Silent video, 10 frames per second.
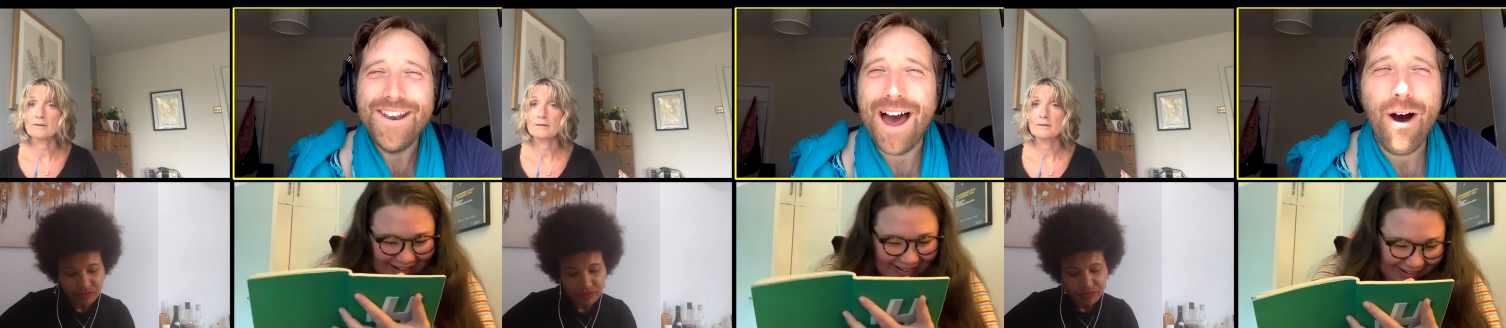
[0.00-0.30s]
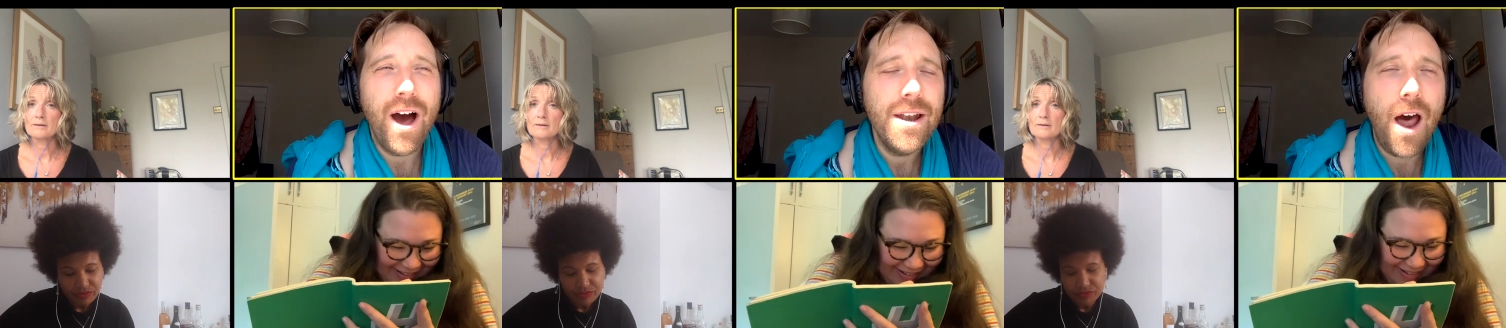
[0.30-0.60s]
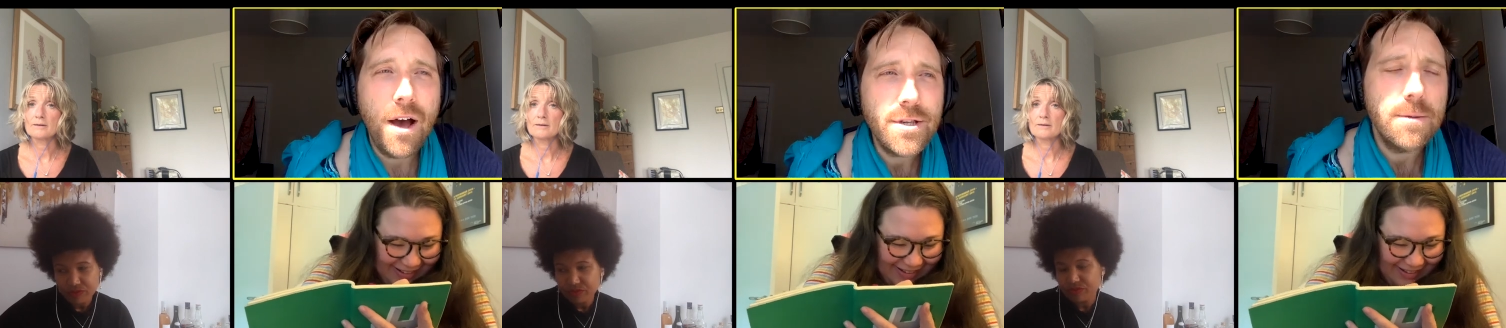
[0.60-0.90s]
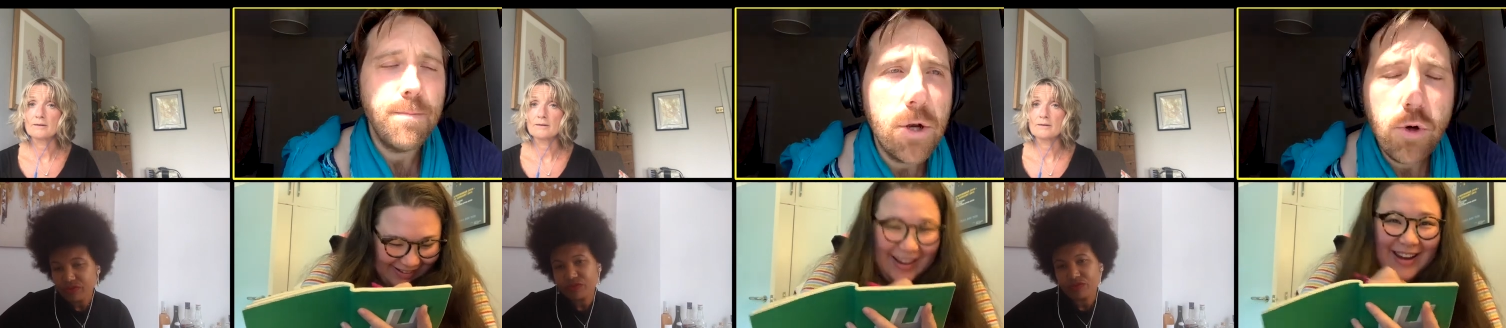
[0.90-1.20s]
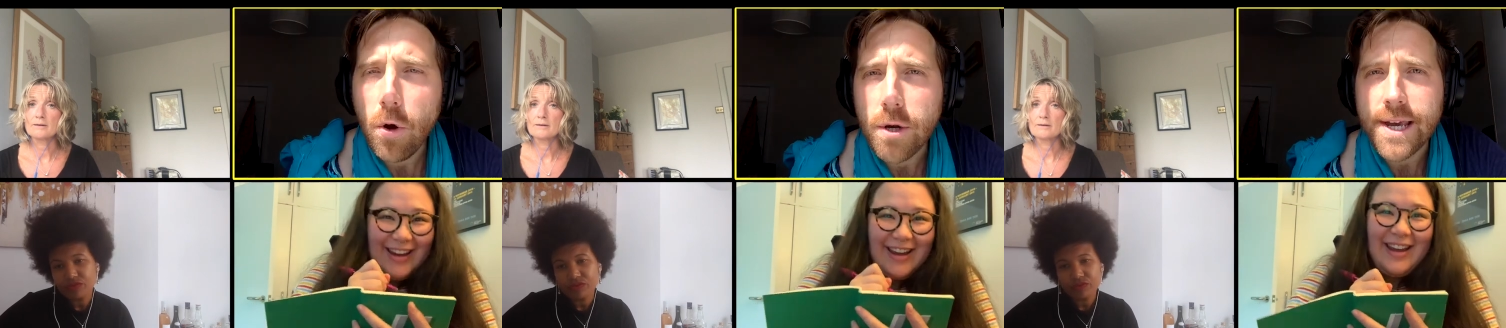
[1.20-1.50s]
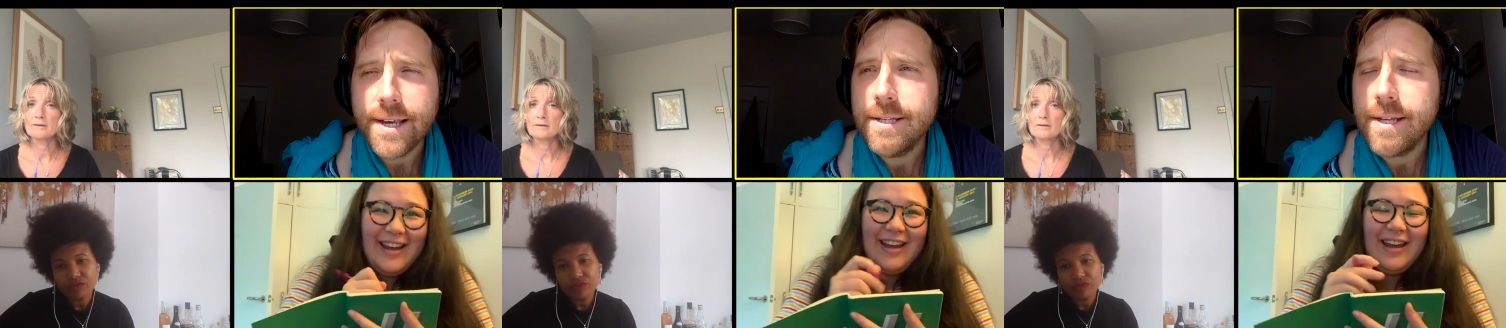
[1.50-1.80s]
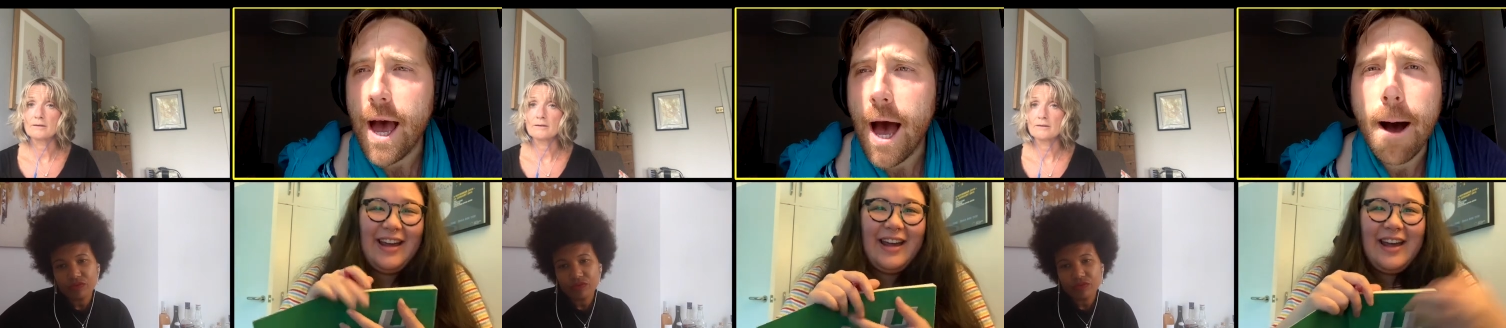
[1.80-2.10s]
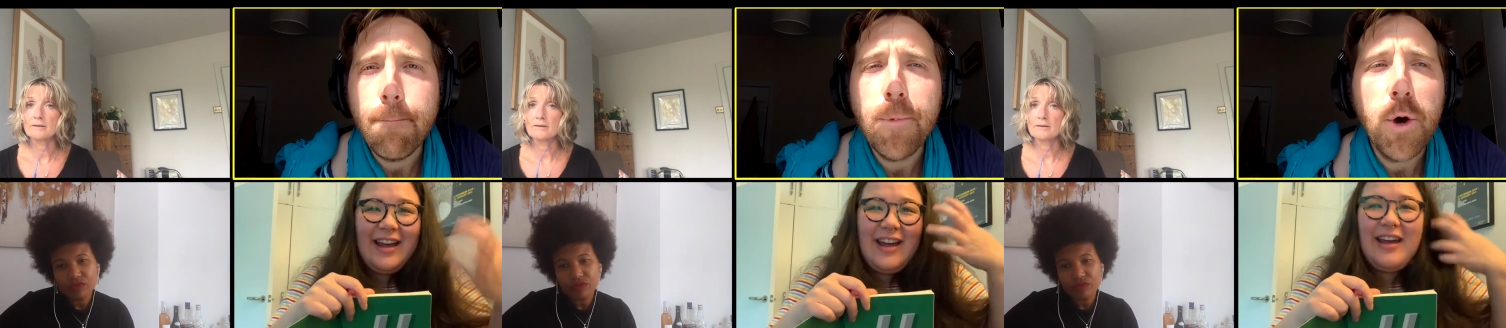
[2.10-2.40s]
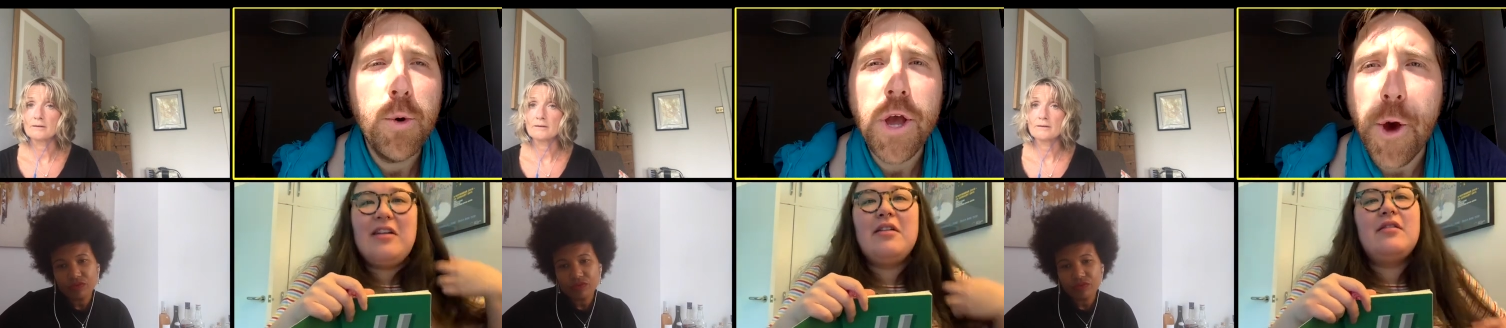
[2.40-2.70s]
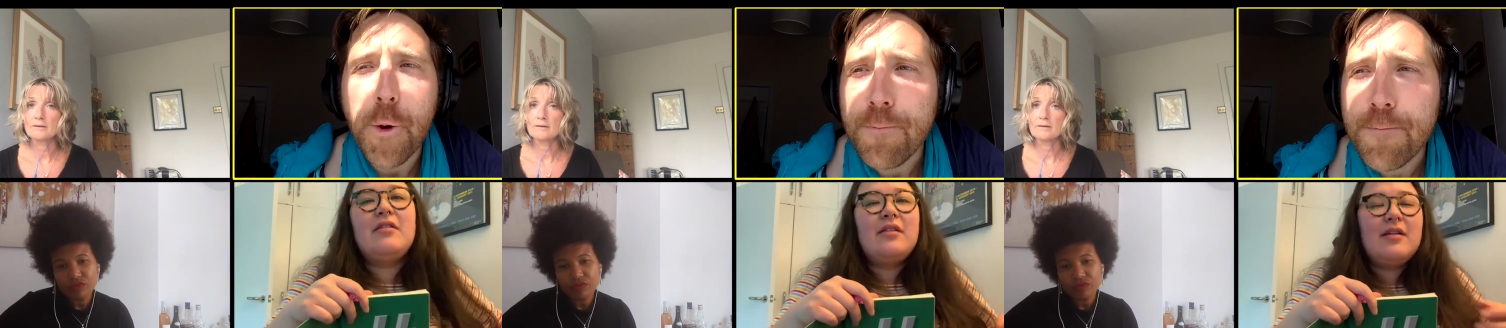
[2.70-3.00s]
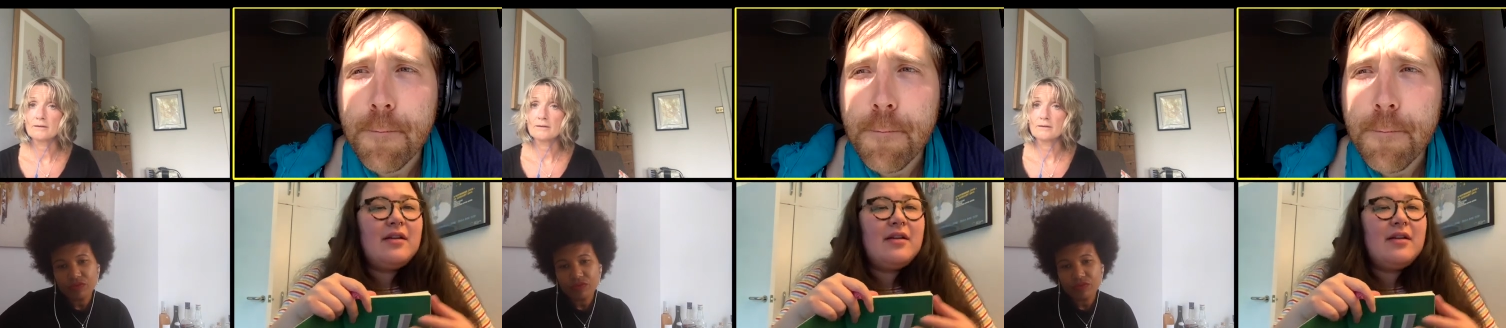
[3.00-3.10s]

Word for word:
Speaker 1: Now, last but not least, who are you?